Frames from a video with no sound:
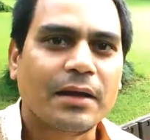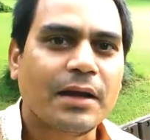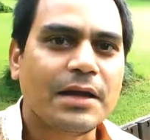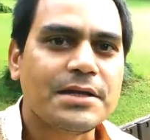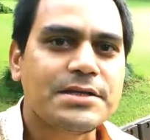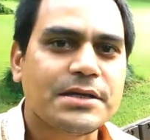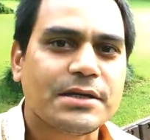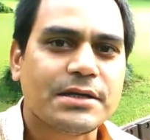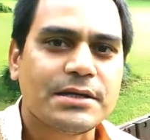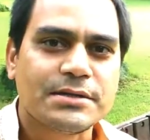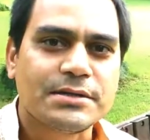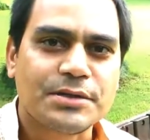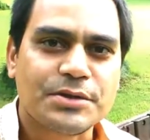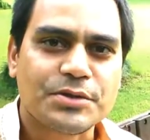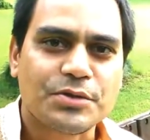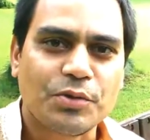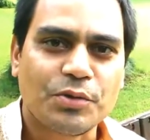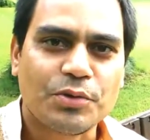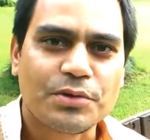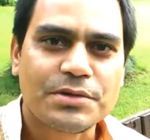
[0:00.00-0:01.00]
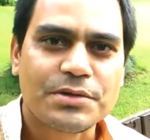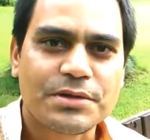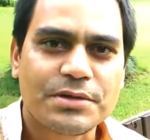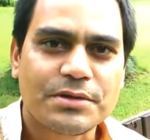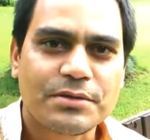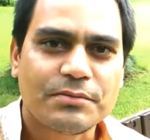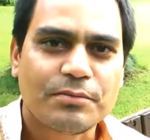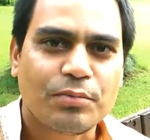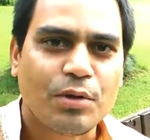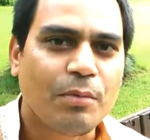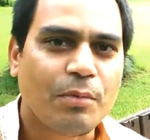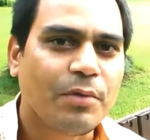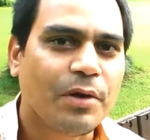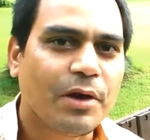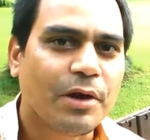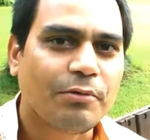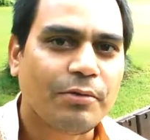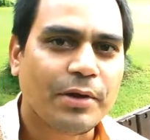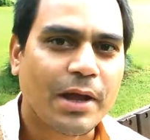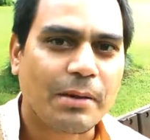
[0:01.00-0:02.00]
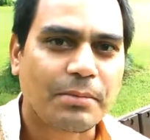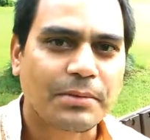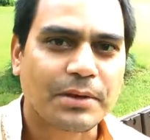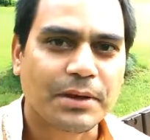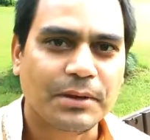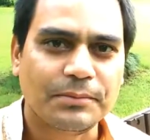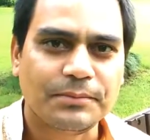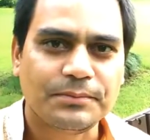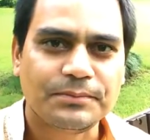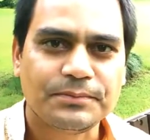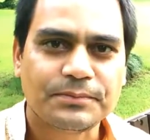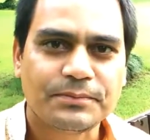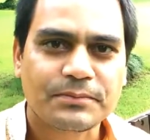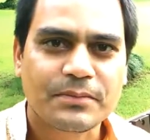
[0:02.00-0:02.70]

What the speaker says: Nature is the source from where we have come.